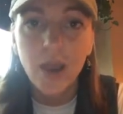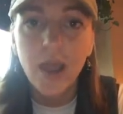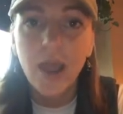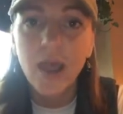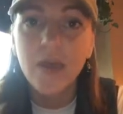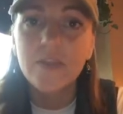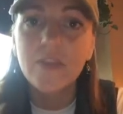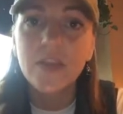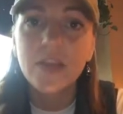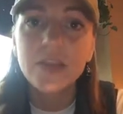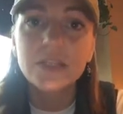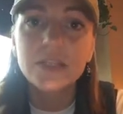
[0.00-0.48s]

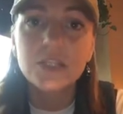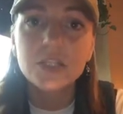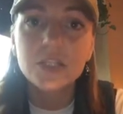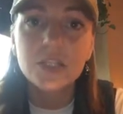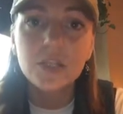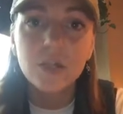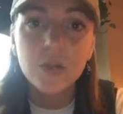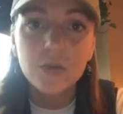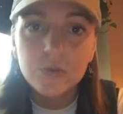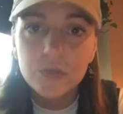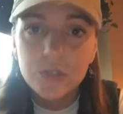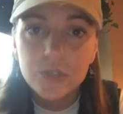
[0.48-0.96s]
Had they
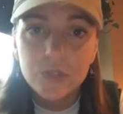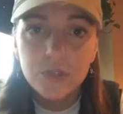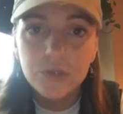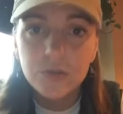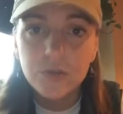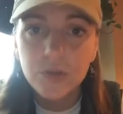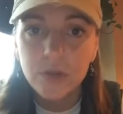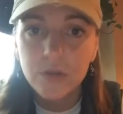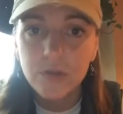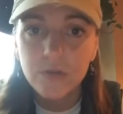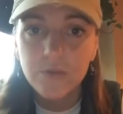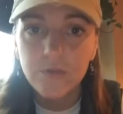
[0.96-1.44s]
disclosed who
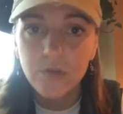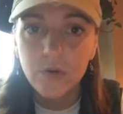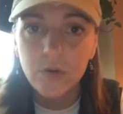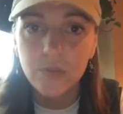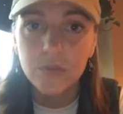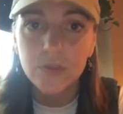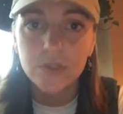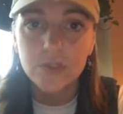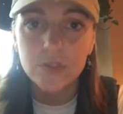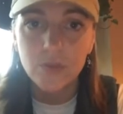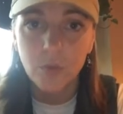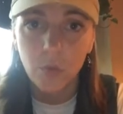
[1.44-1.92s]
their
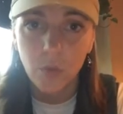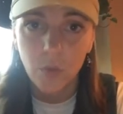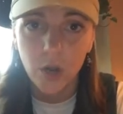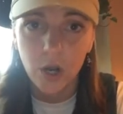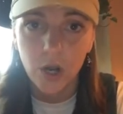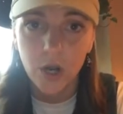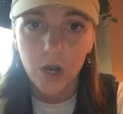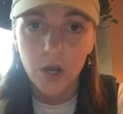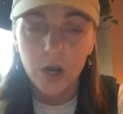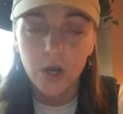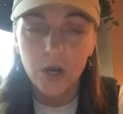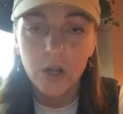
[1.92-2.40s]
informants
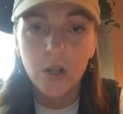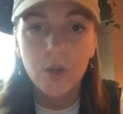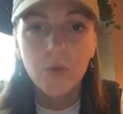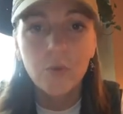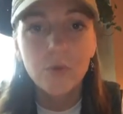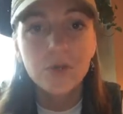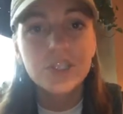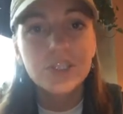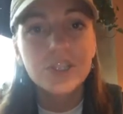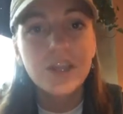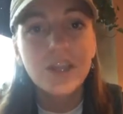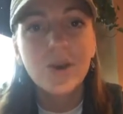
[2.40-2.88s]
were,
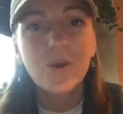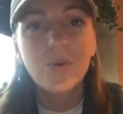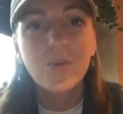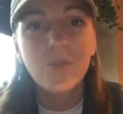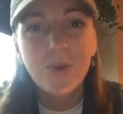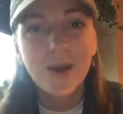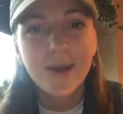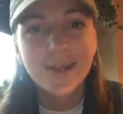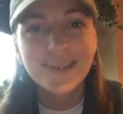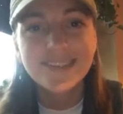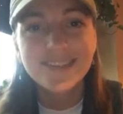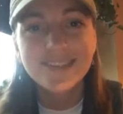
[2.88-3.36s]
which they don't
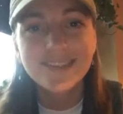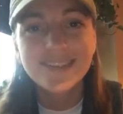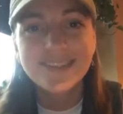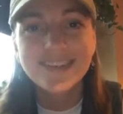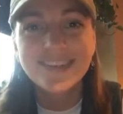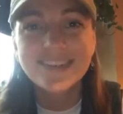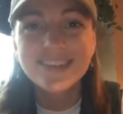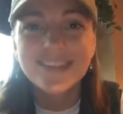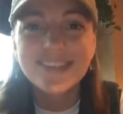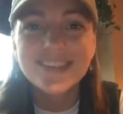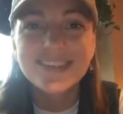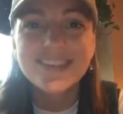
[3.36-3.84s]
want to
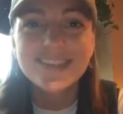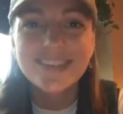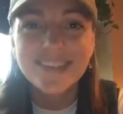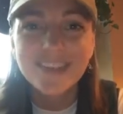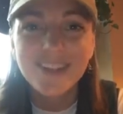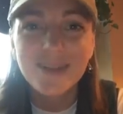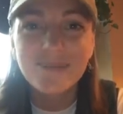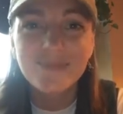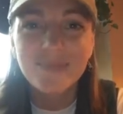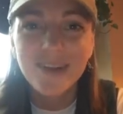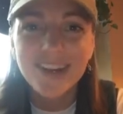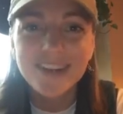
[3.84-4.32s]
because they're
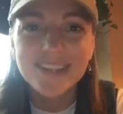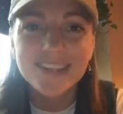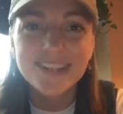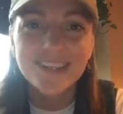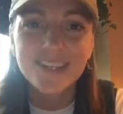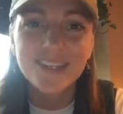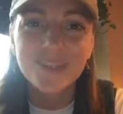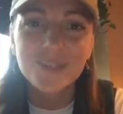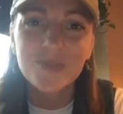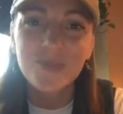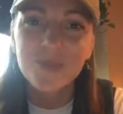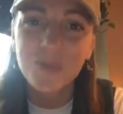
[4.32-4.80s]
still amongst
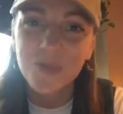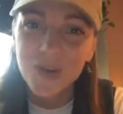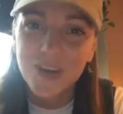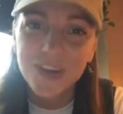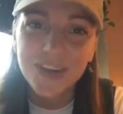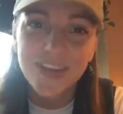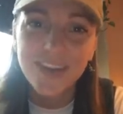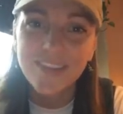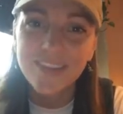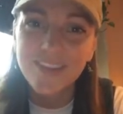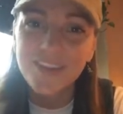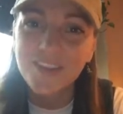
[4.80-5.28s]
us
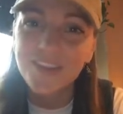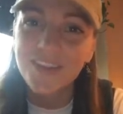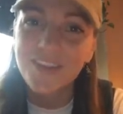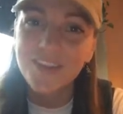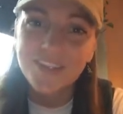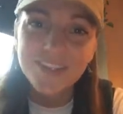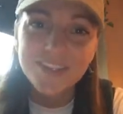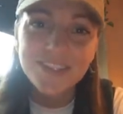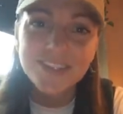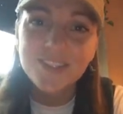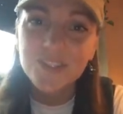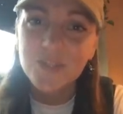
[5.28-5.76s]
working their
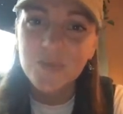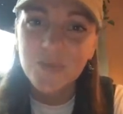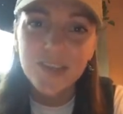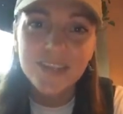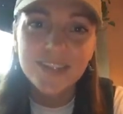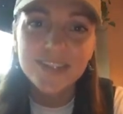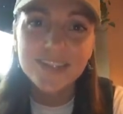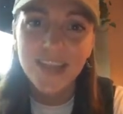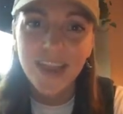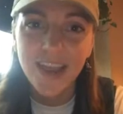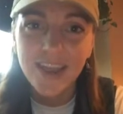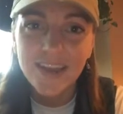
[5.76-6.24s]
little
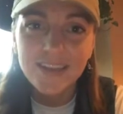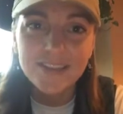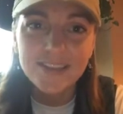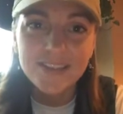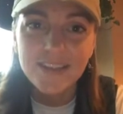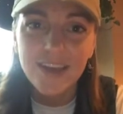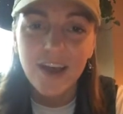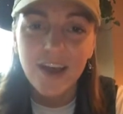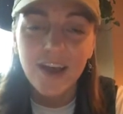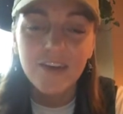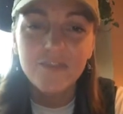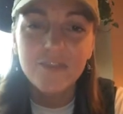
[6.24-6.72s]
sweet tails
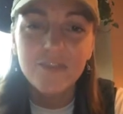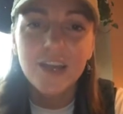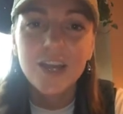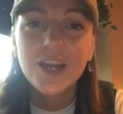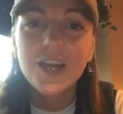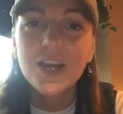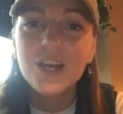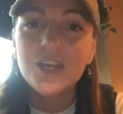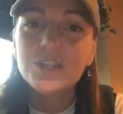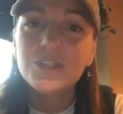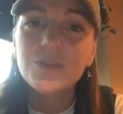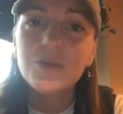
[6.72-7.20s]
off
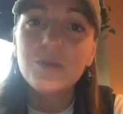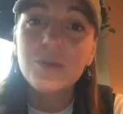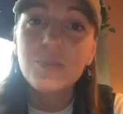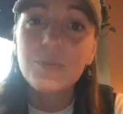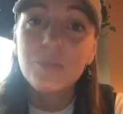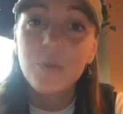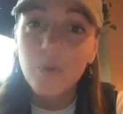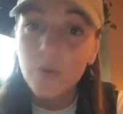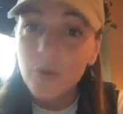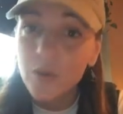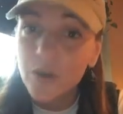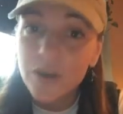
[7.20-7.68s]
to
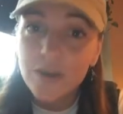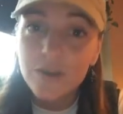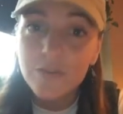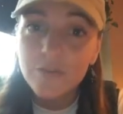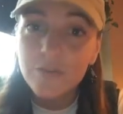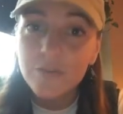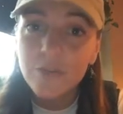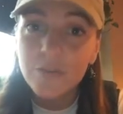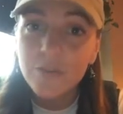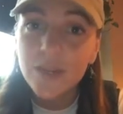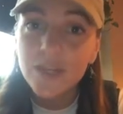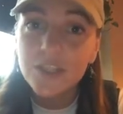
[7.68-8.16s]
report
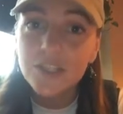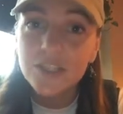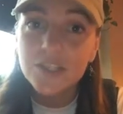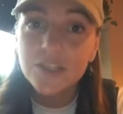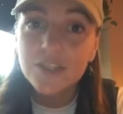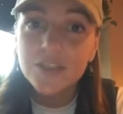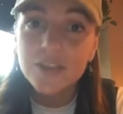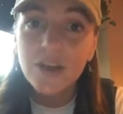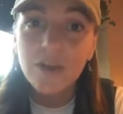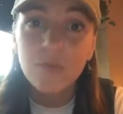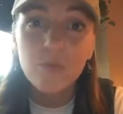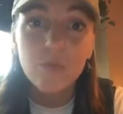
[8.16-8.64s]

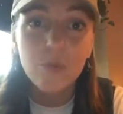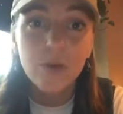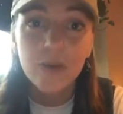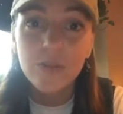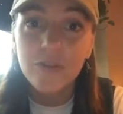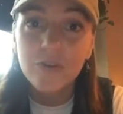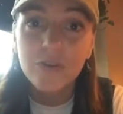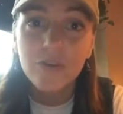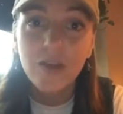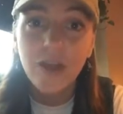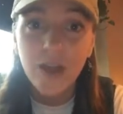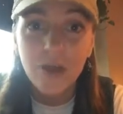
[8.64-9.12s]
information on
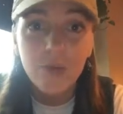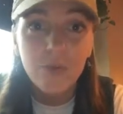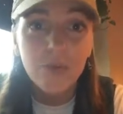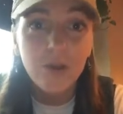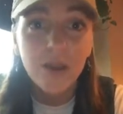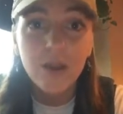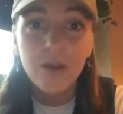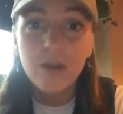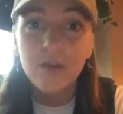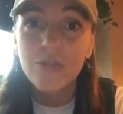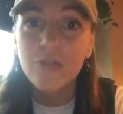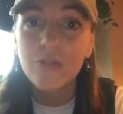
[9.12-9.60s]
whether or not
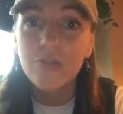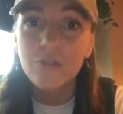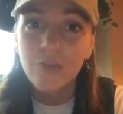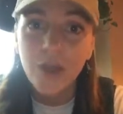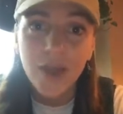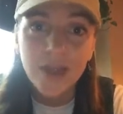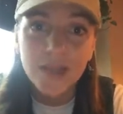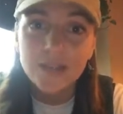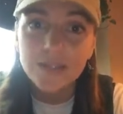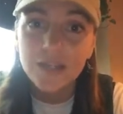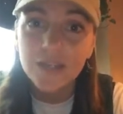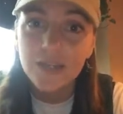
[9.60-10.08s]
we're a
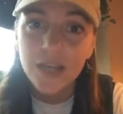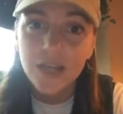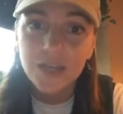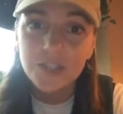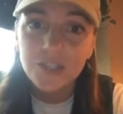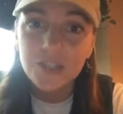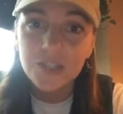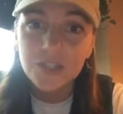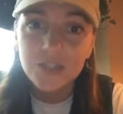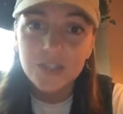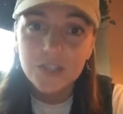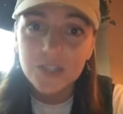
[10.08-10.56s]
threat to
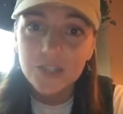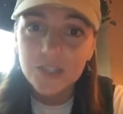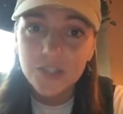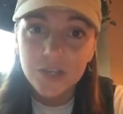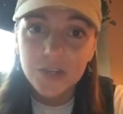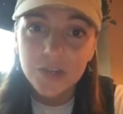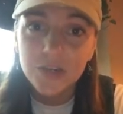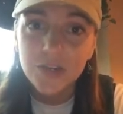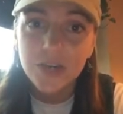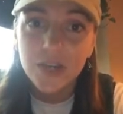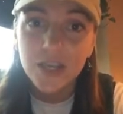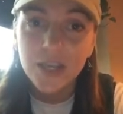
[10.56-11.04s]
national
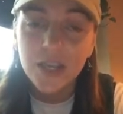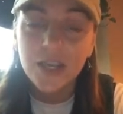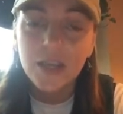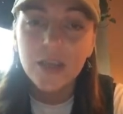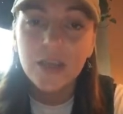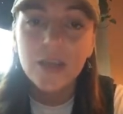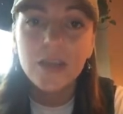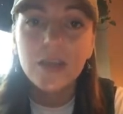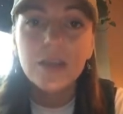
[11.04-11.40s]
security,